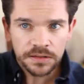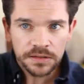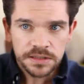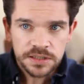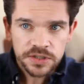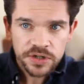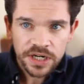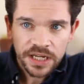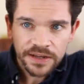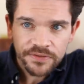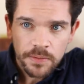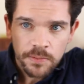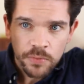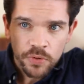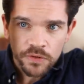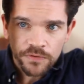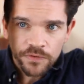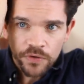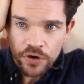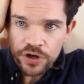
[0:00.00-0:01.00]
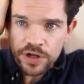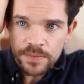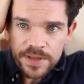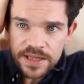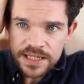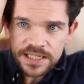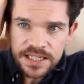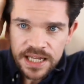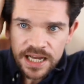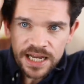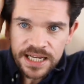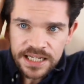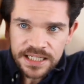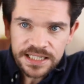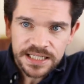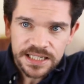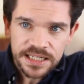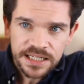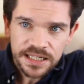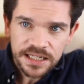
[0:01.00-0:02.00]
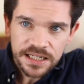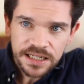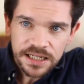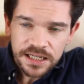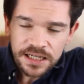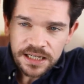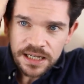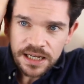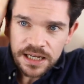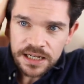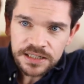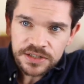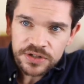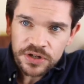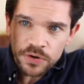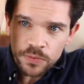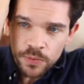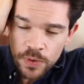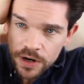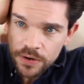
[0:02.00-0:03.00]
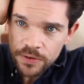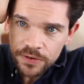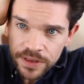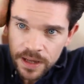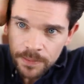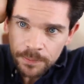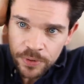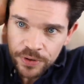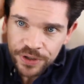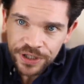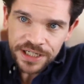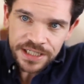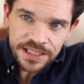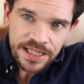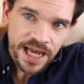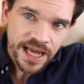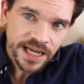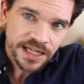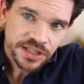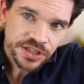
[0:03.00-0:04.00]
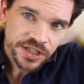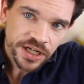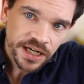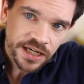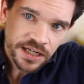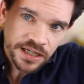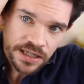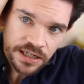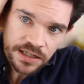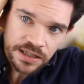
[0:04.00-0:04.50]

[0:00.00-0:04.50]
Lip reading: It's gonna give it more volume in the sides, and it's gonna work with that body and texture.